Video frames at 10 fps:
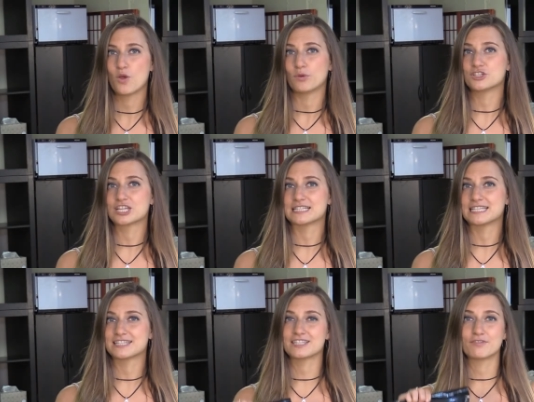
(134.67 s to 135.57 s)
which
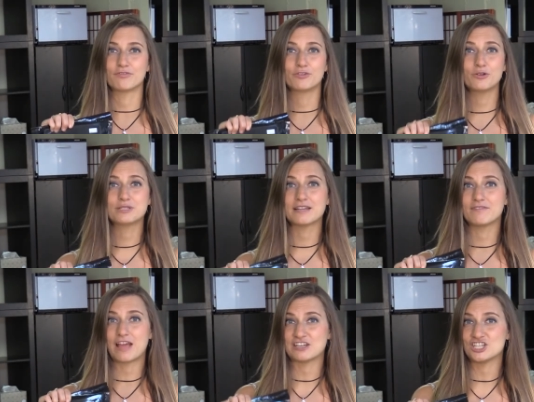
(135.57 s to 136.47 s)
consists of fruits
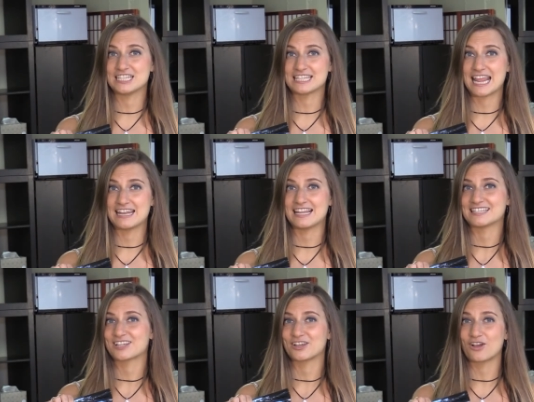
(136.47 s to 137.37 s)
and veggies in
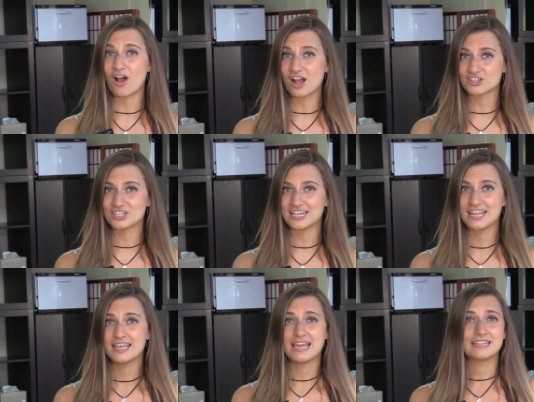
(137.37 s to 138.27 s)
this concoction.
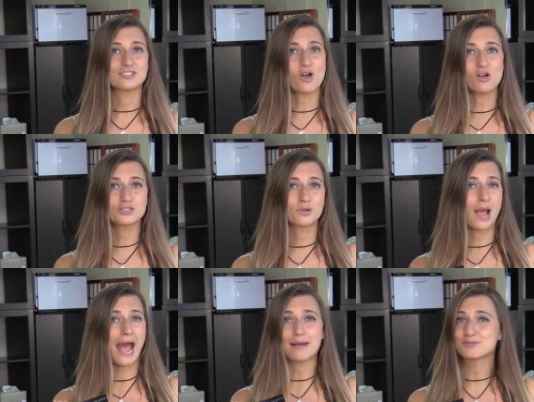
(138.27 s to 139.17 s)
It is also
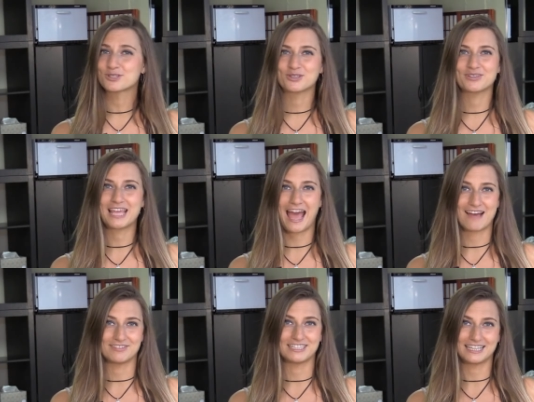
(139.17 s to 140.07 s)
absolutely
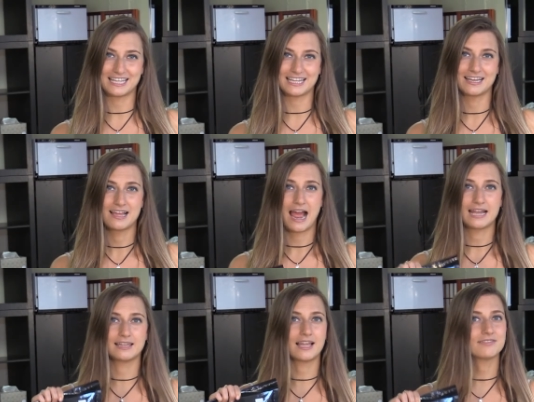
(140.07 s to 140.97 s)
heavenly.
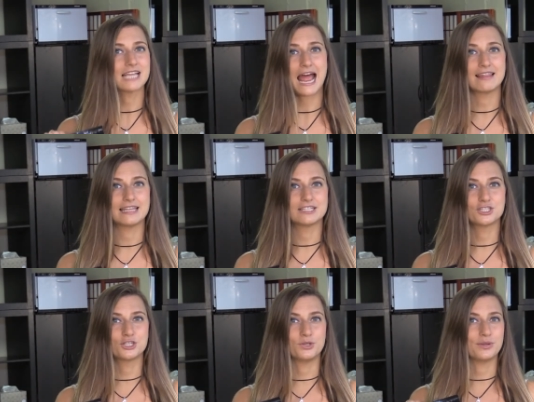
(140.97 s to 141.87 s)
I love to add
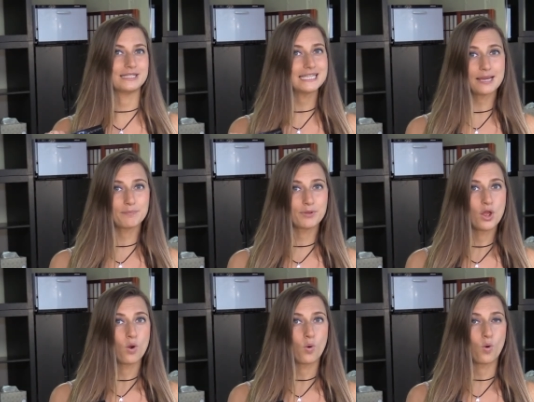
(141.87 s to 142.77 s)
this to a dip
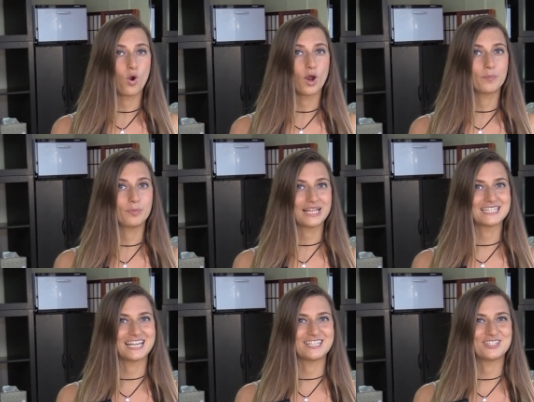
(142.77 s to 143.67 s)
or
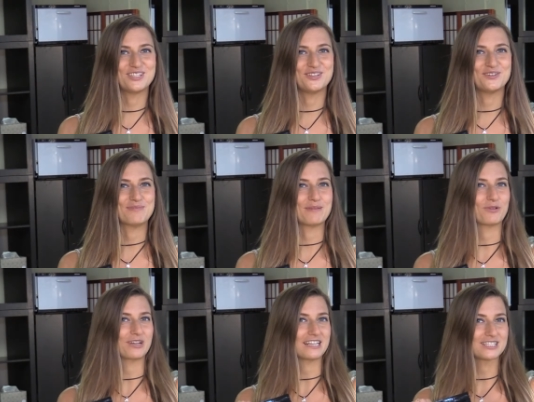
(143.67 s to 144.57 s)
place it into my
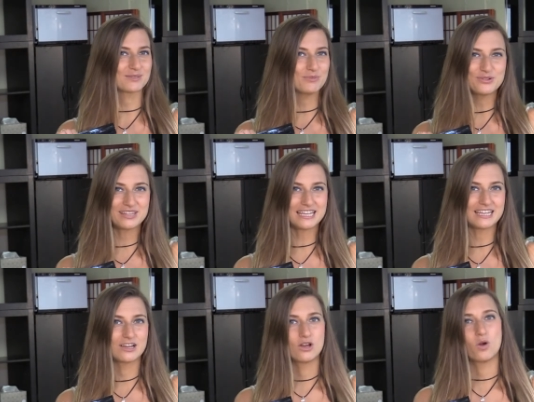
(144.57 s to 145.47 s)
morning
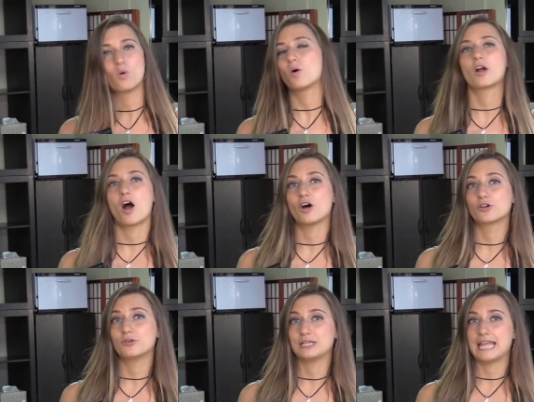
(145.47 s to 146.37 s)
smoothie, or I'll
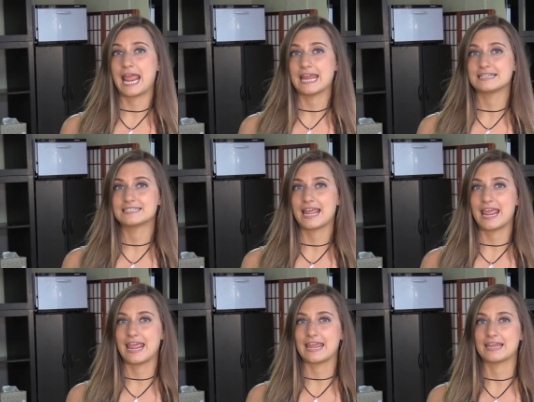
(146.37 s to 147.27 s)
create
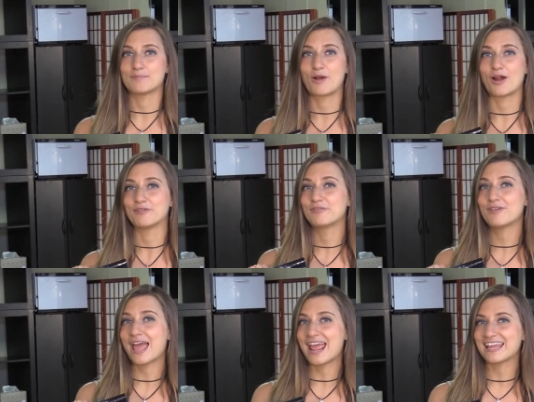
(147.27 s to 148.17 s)
a
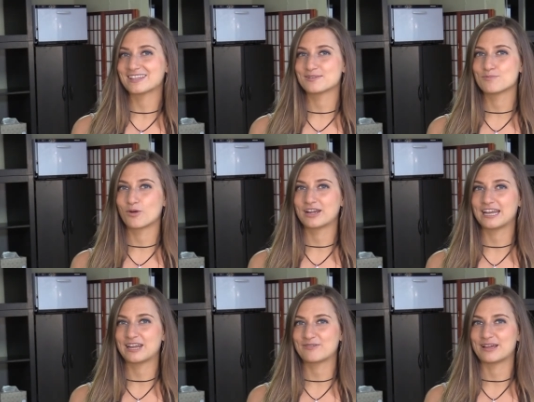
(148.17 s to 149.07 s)
parfait in the
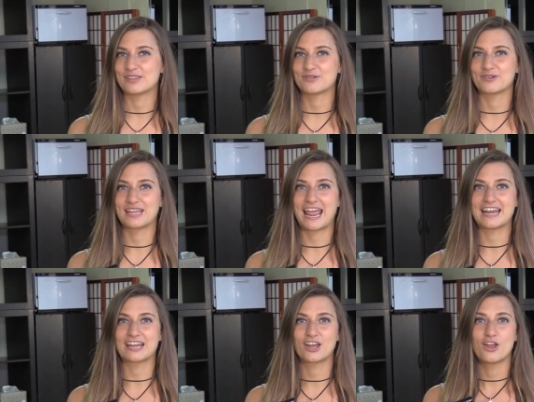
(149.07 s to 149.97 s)
morning with organic